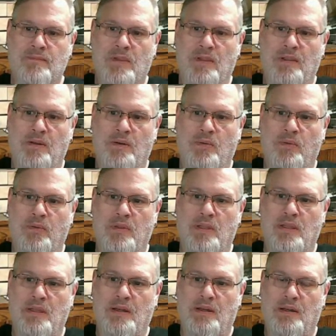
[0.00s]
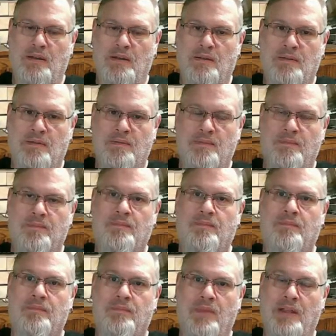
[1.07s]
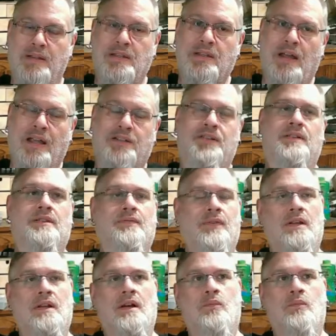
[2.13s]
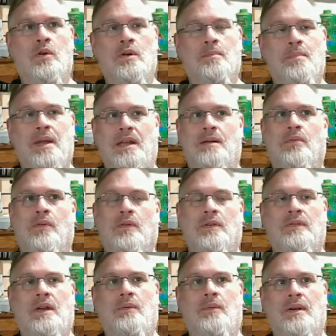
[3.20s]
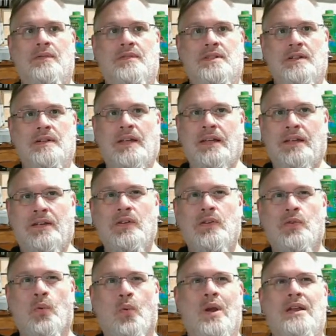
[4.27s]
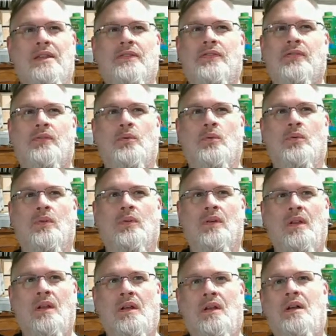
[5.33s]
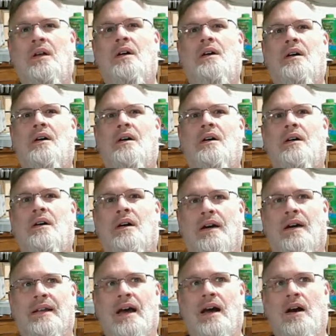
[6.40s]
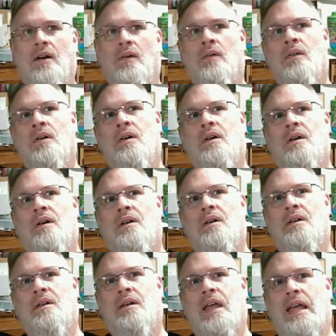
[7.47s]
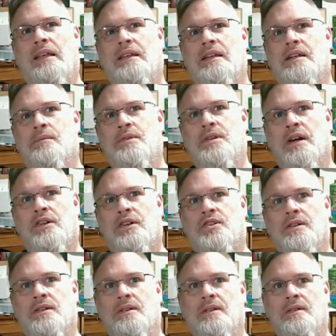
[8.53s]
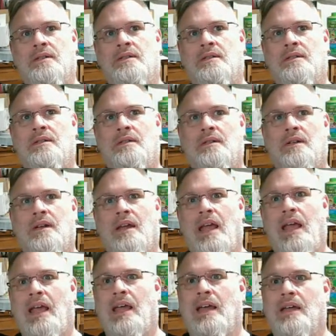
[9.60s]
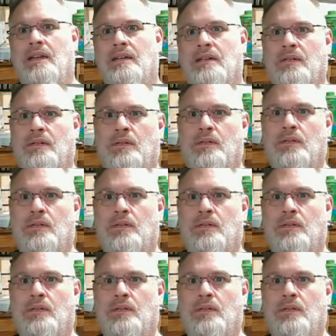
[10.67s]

You know, I did actually, it's funny, I wrote a paper on that when I was in like grade school on how alien abduction and